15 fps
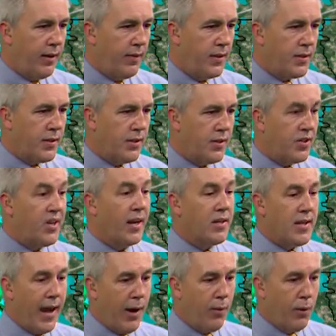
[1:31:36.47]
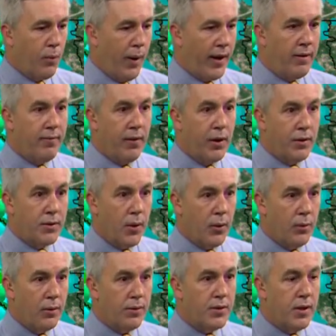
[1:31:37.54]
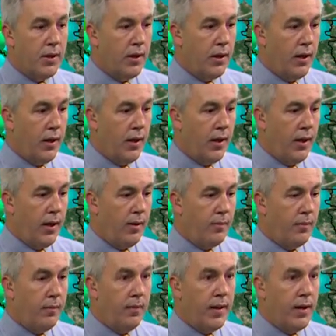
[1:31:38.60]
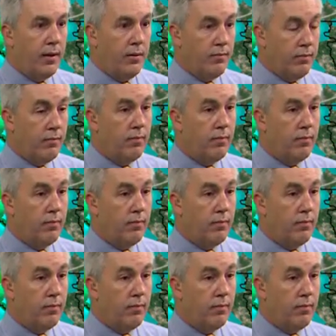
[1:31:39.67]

This is 6-hour rainfall totals that are